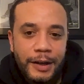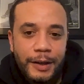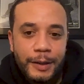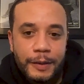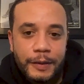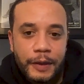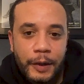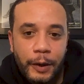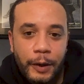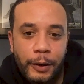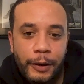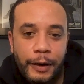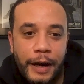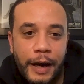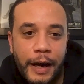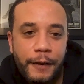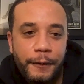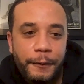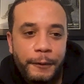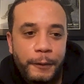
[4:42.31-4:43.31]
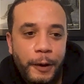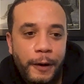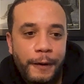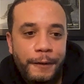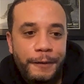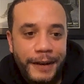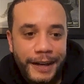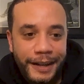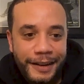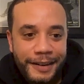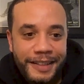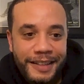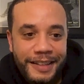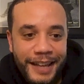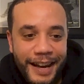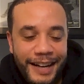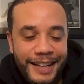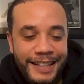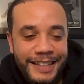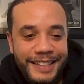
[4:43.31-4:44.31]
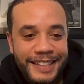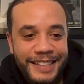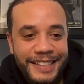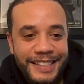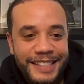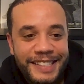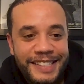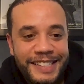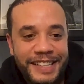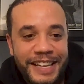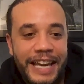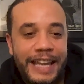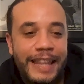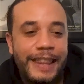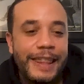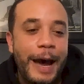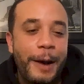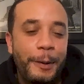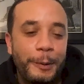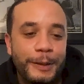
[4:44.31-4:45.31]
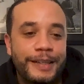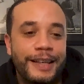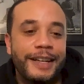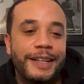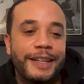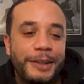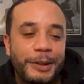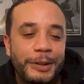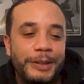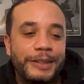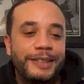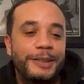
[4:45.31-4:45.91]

So if you're a fan of the nineties and that was like your,